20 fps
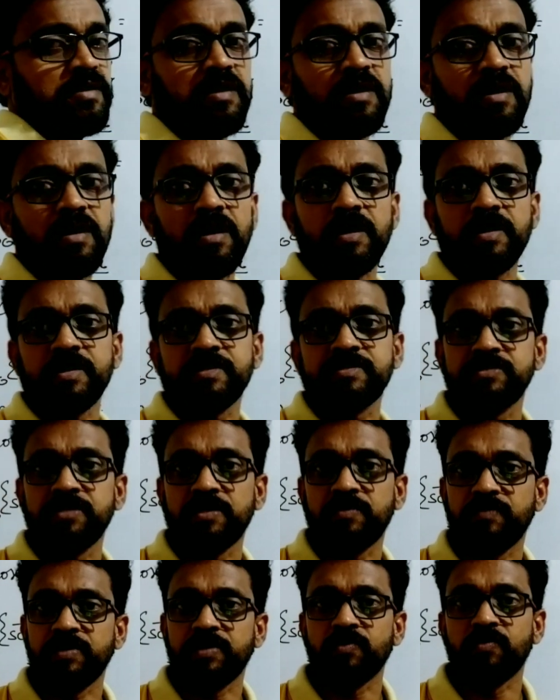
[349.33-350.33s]
Log x
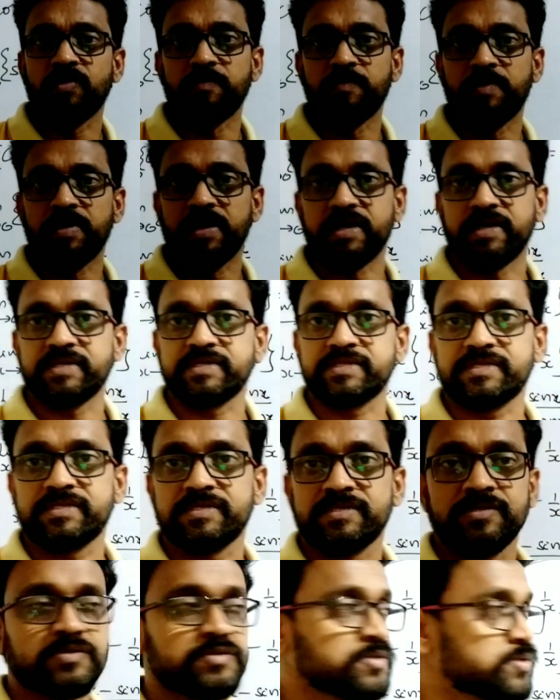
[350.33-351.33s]
derivative 1 by
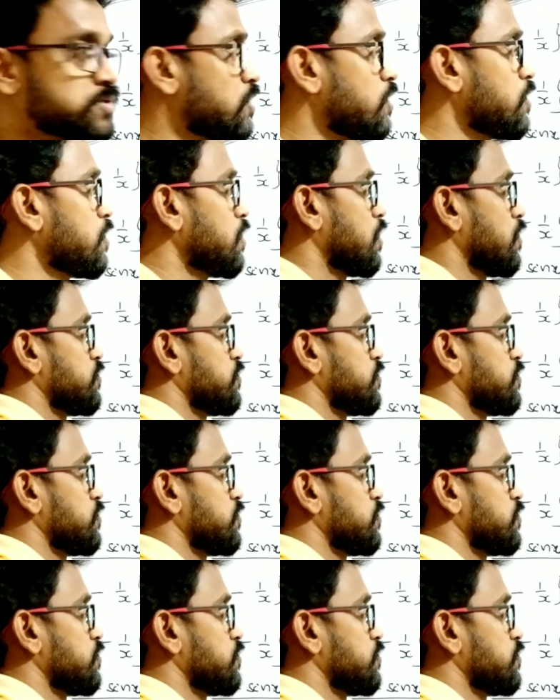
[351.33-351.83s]
x. So, now